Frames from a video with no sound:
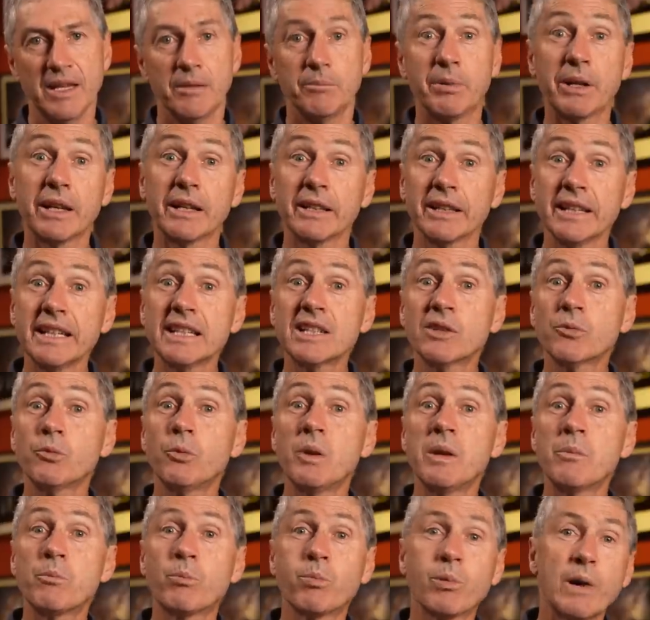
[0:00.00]
But unless
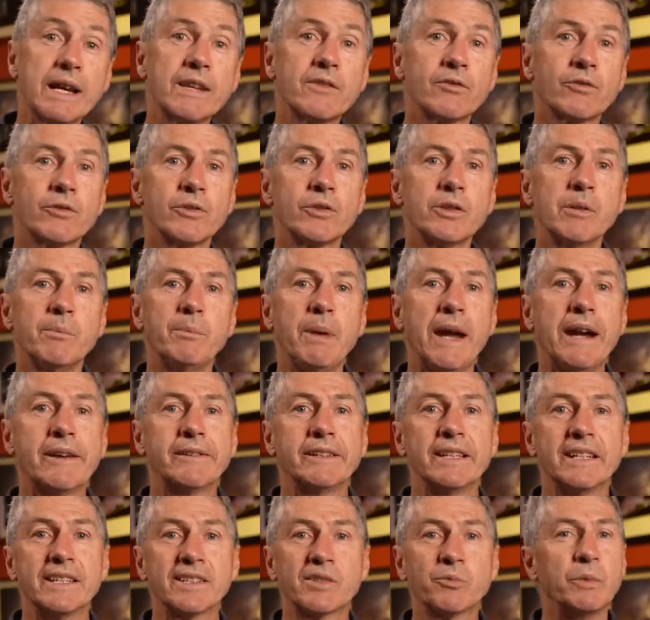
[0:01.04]
we break through the
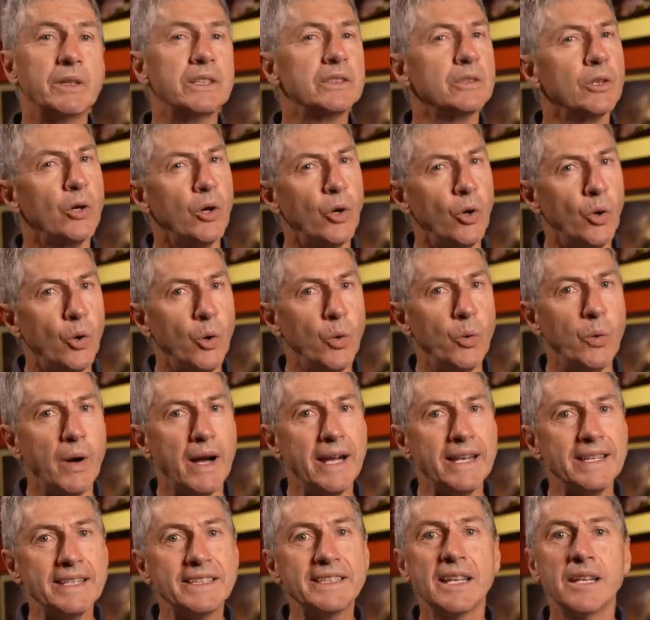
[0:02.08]
barriers, we'll
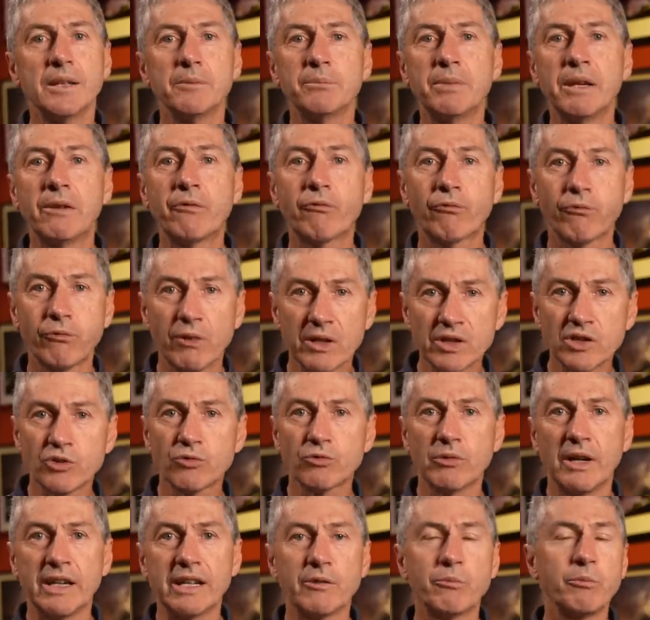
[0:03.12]
always be
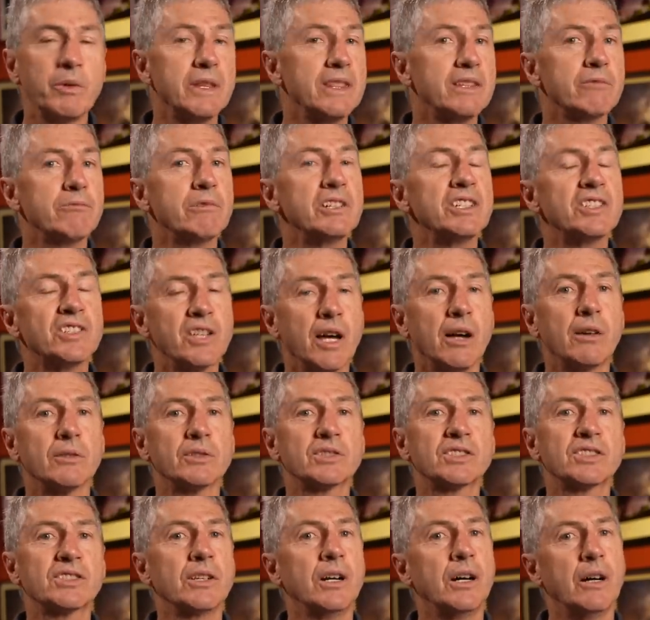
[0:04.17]
frustrated with the
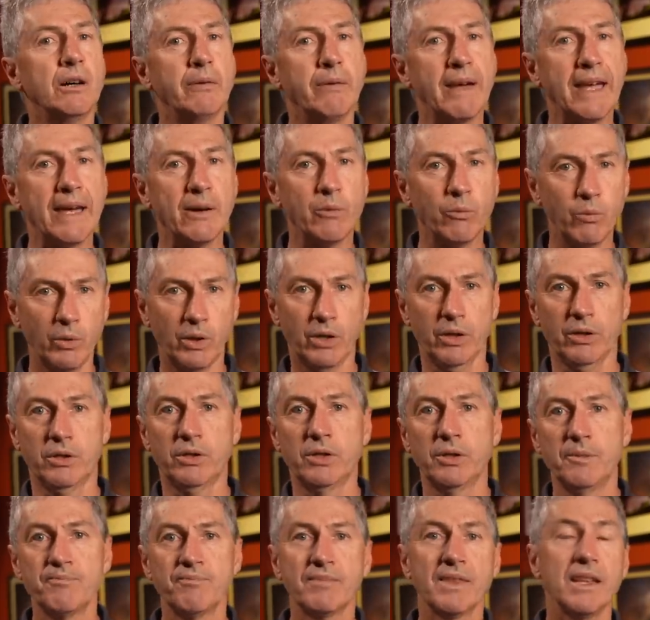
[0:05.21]
results of our
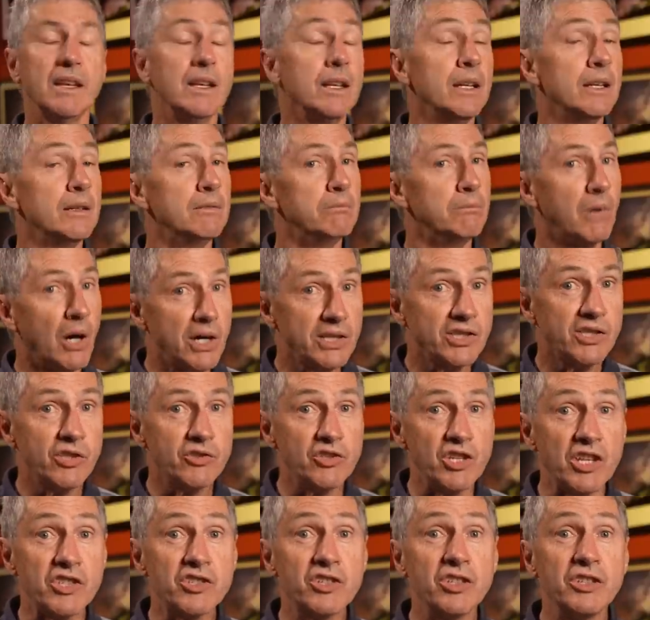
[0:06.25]
work. My
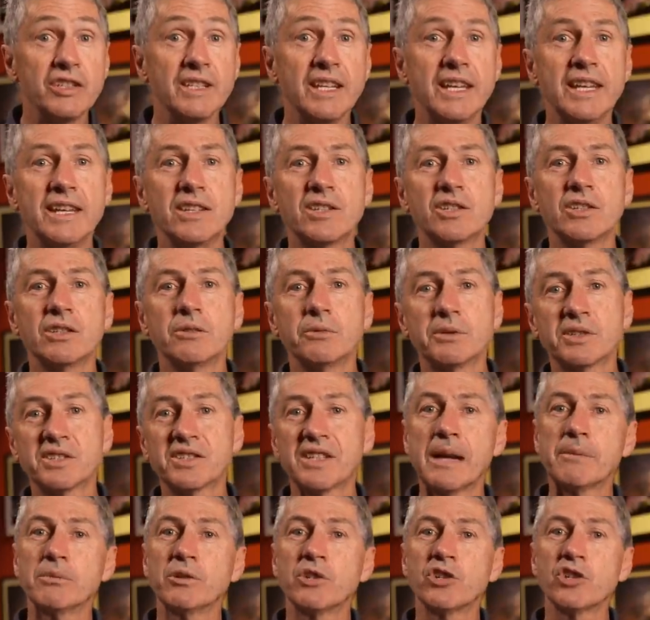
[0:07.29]
suggestion is to
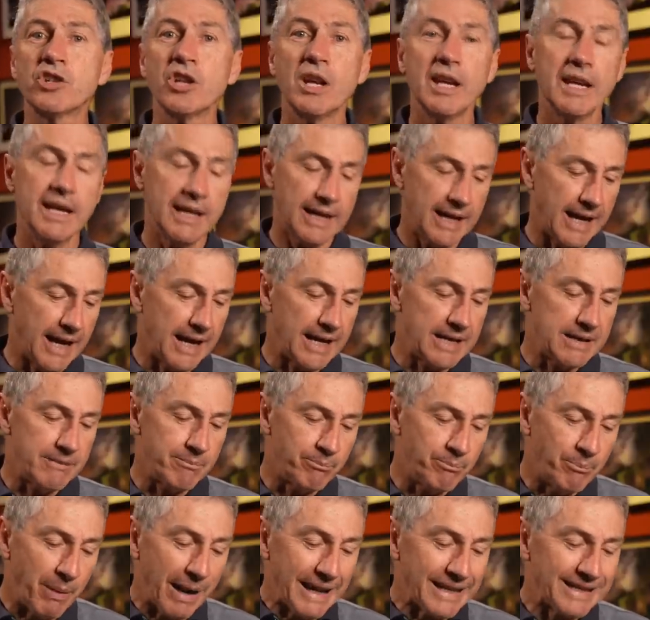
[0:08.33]
establish a
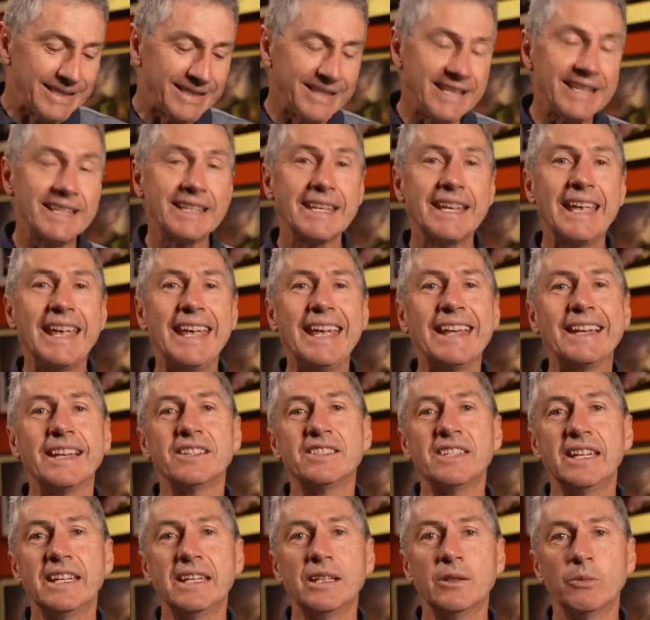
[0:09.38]
basic
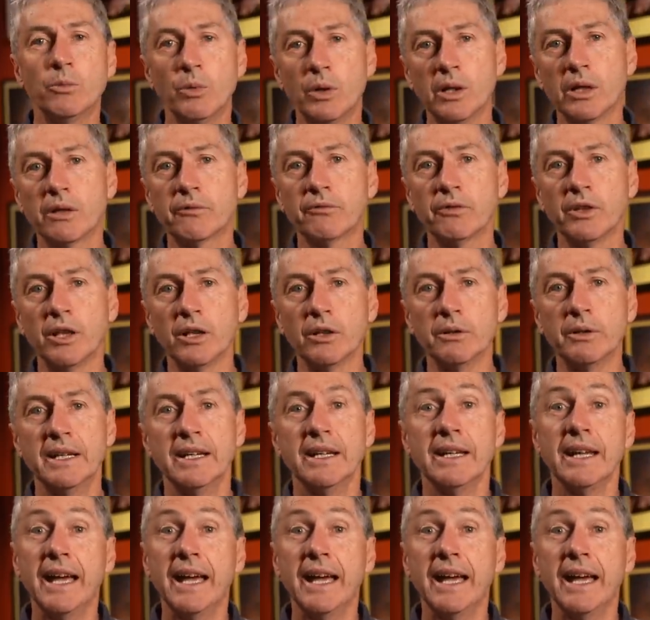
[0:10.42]
editing workflow.